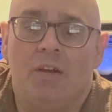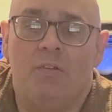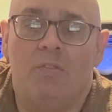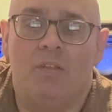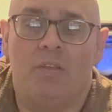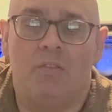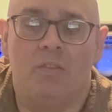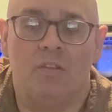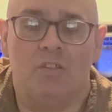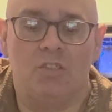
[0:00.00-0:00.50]
and
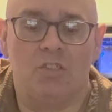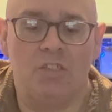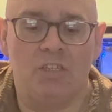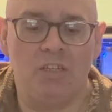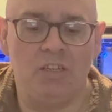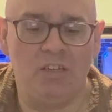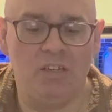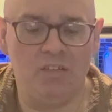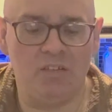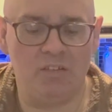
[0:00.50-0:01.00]
then the
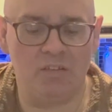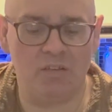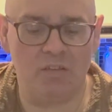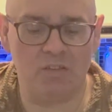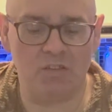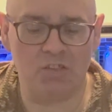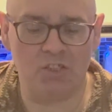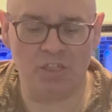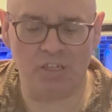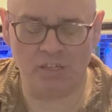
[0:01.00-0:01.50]
cheese and the
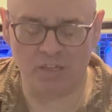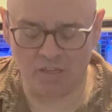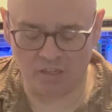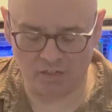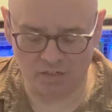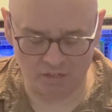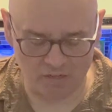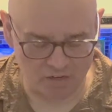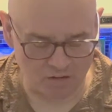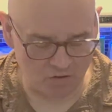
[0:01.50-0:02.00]

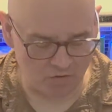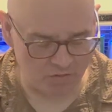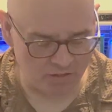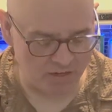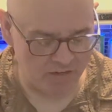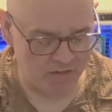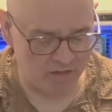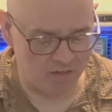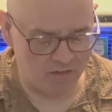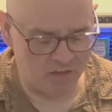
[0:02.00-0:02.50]
chicken and all
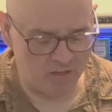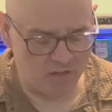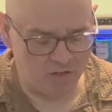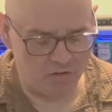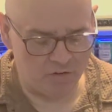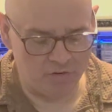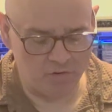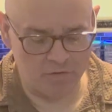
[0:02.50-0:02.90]
that in here.